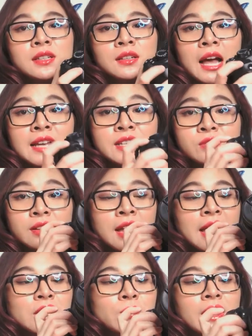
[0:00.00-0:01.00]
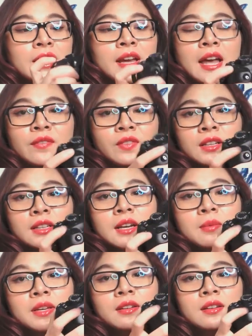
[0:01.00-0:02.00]
I use Canon right here, I have the click up
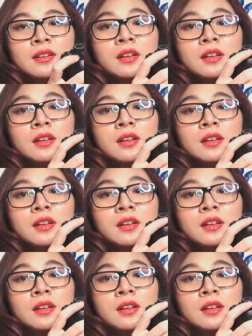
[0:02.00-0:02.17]
here.